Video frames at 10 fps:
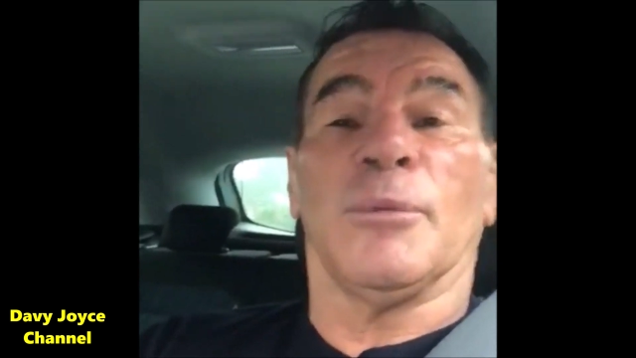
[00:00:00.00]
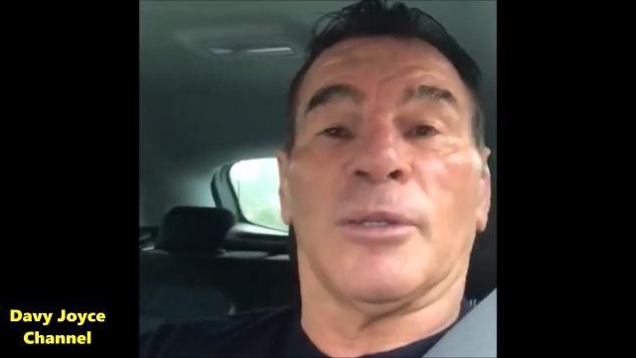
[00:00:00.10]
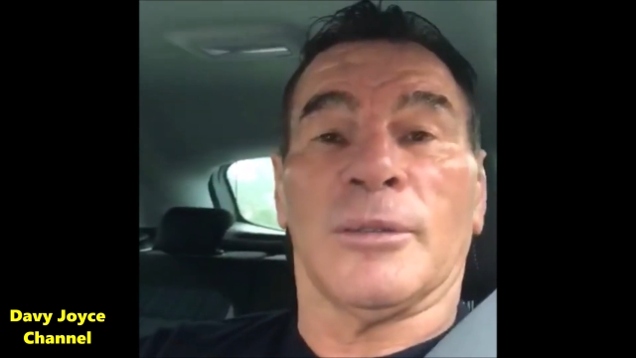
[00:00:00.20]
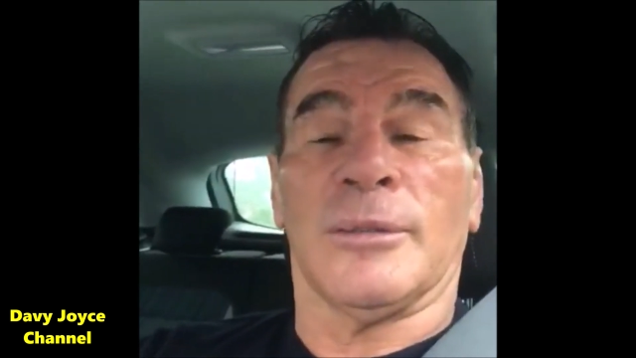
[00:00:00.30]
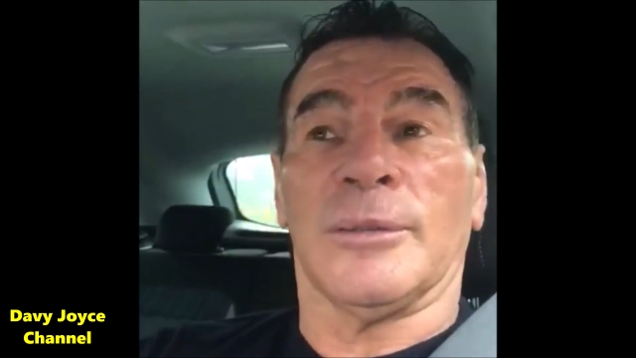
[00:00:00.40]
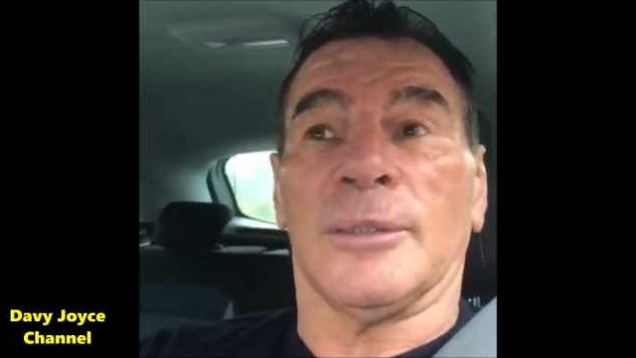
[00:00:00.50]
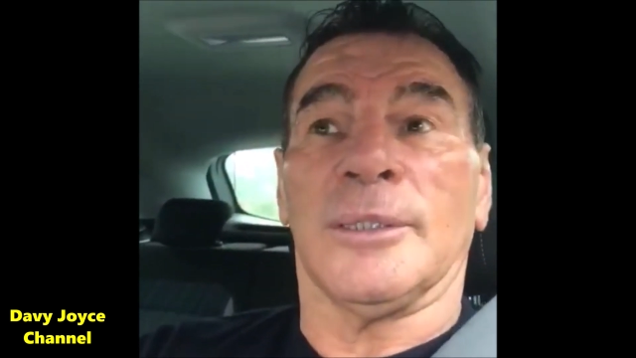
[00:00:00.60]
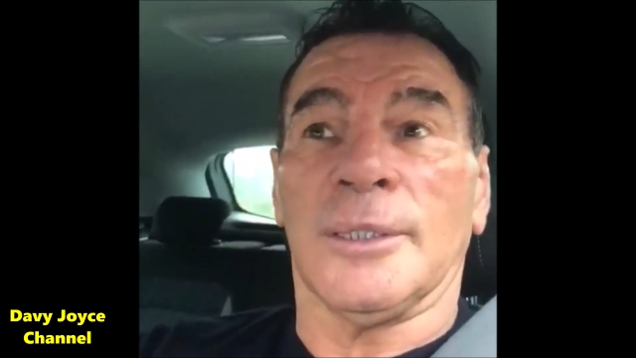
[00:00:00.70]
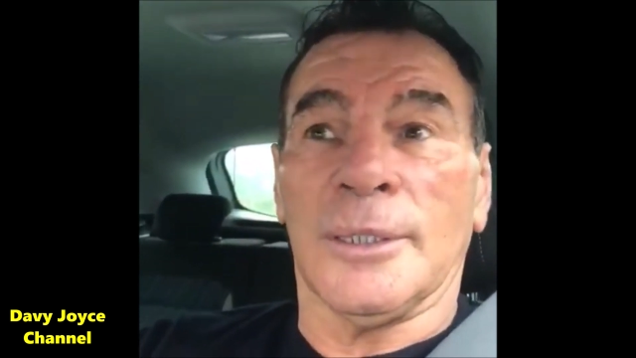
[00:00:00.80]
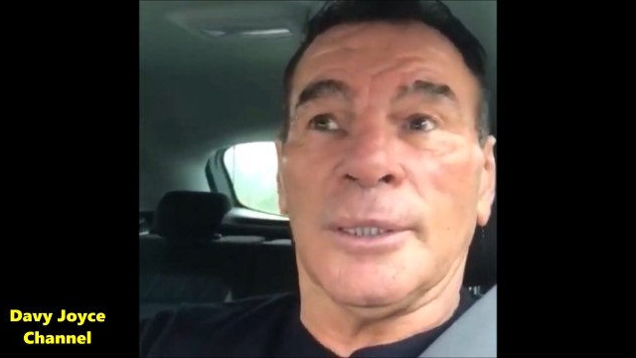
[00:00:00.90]
mother
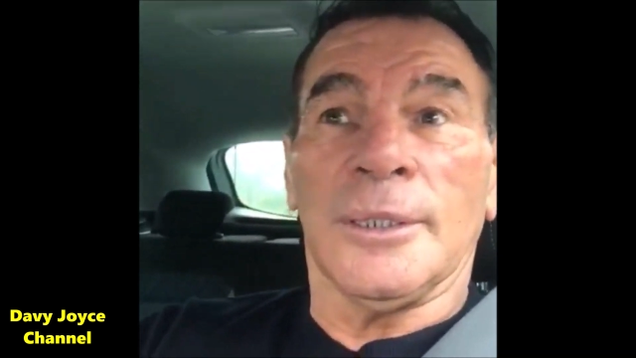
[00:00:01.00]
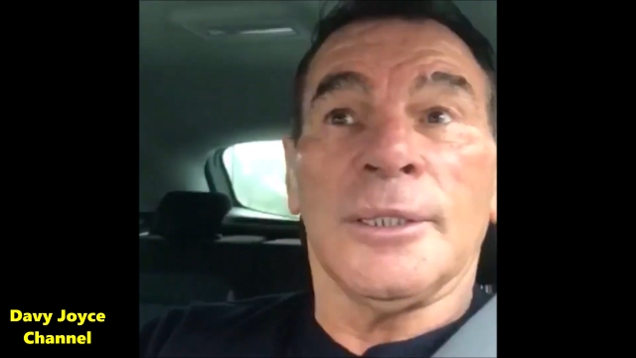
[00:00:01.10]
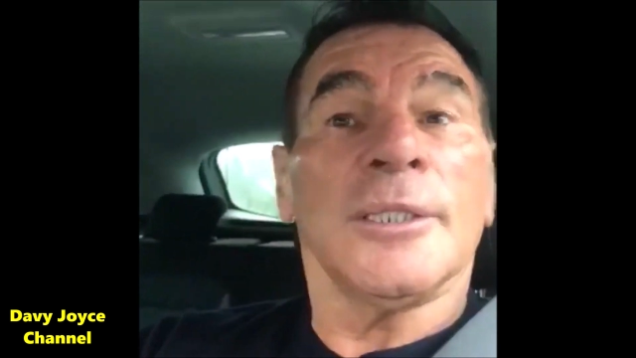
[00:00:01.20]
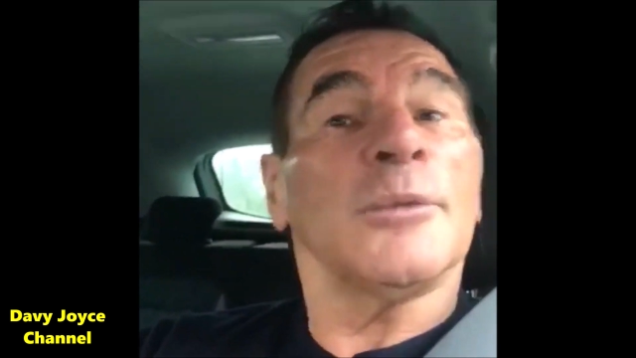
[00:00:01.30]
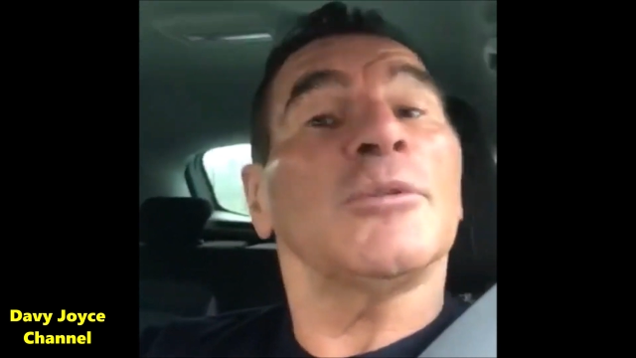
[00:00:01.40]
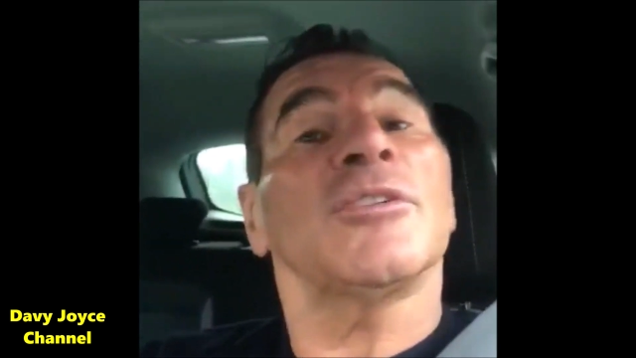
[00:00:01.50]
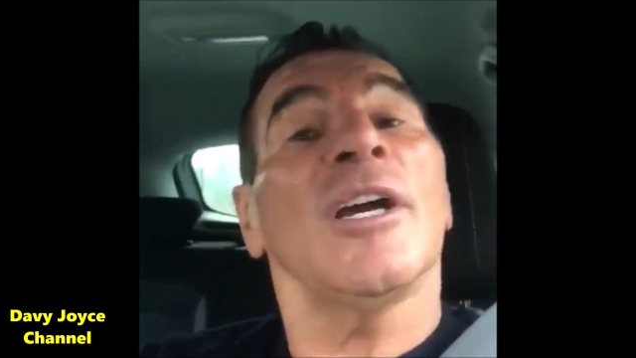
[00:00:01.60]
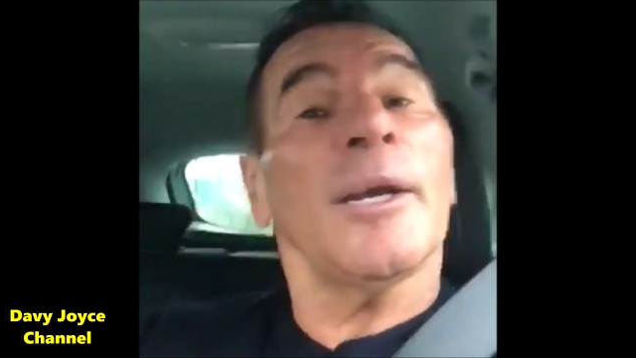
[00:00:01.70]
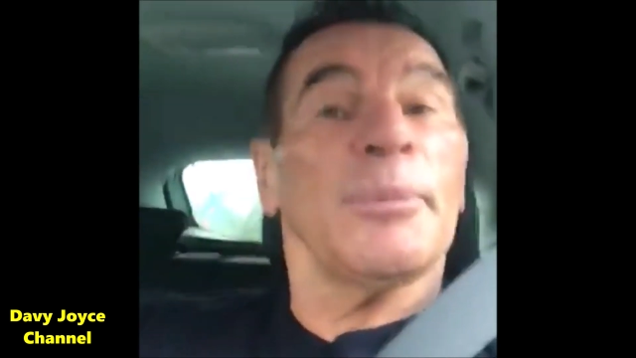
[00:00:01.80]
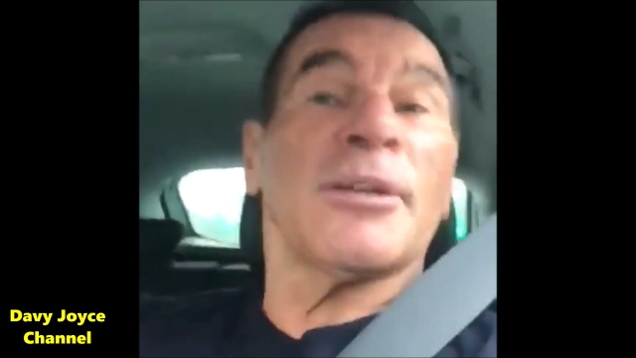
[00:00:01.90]
to wish
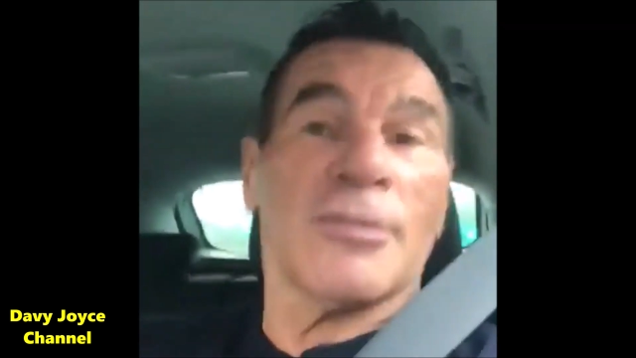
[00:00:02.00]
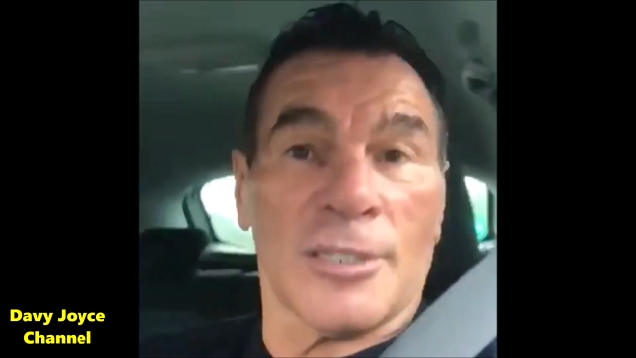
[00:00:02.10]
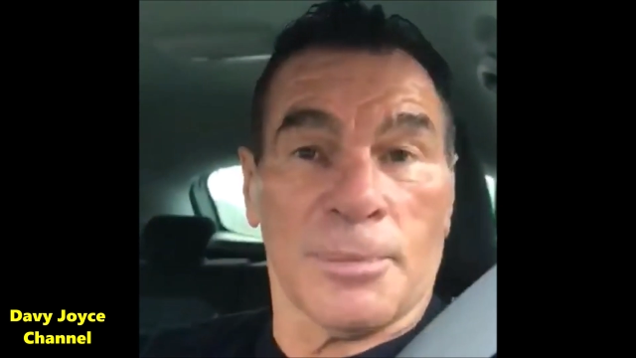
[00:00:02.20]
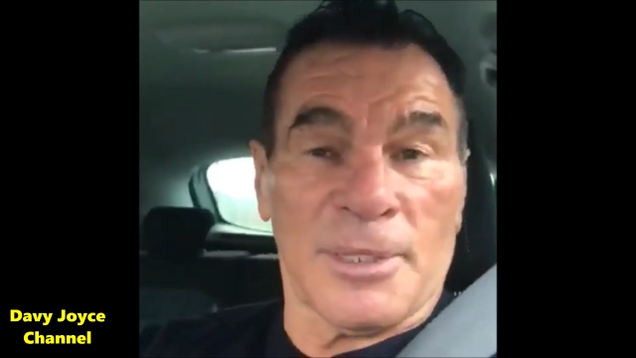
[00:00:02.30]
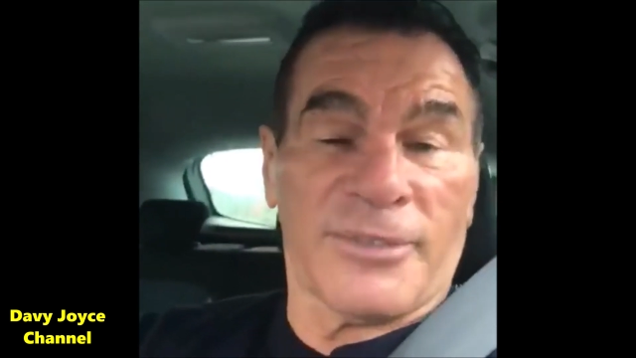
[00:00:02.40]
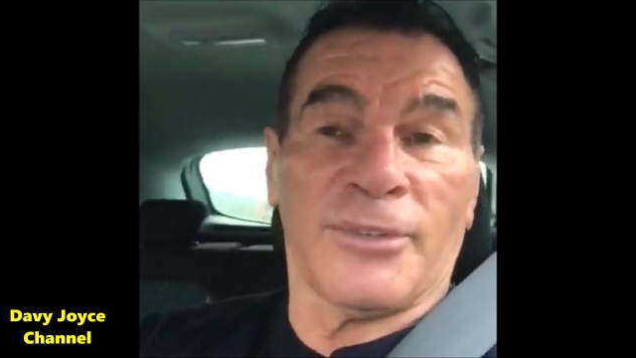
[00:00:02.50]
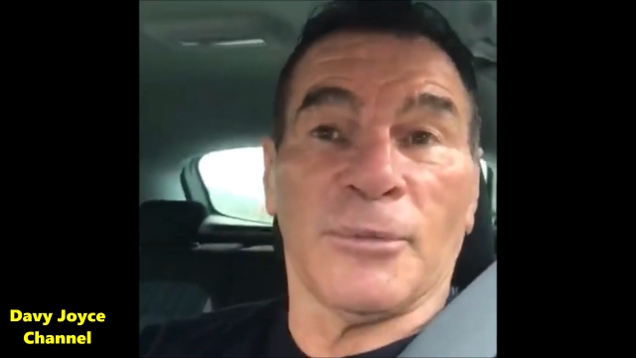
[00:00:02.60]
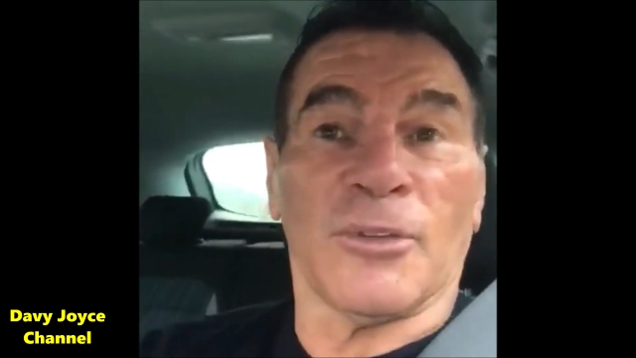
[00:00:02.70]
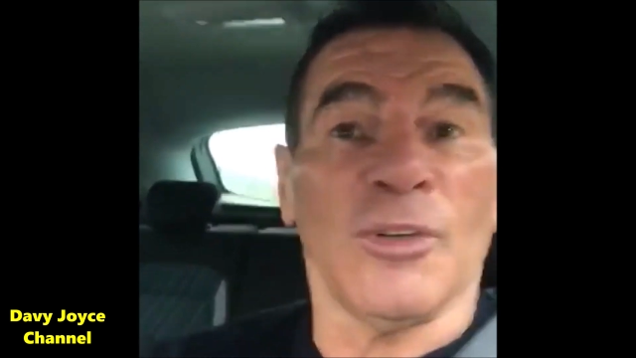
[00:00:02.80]
her a happy Christmas from the